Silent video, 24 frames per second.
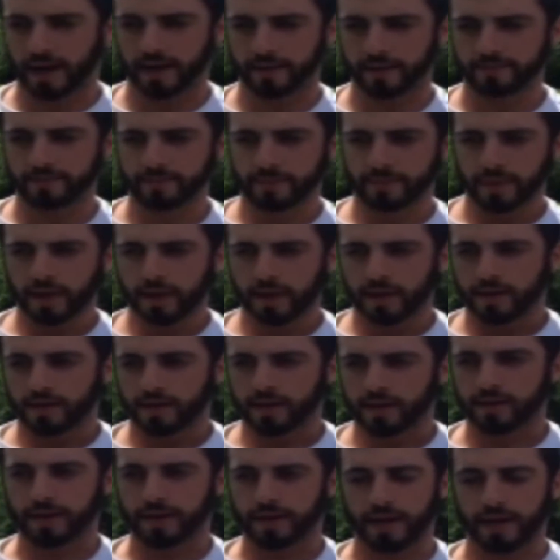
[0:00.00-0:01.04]
and uh,
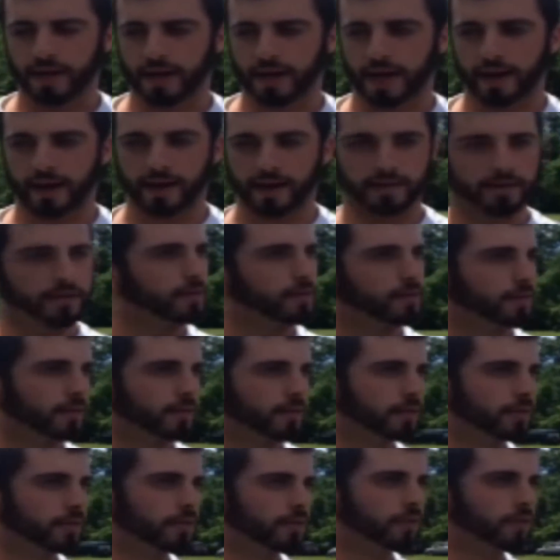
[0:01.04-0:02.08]
and I, I
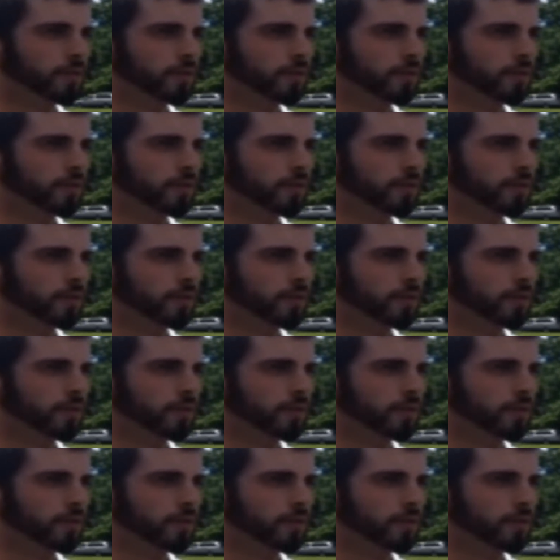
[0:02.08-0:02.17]
heard they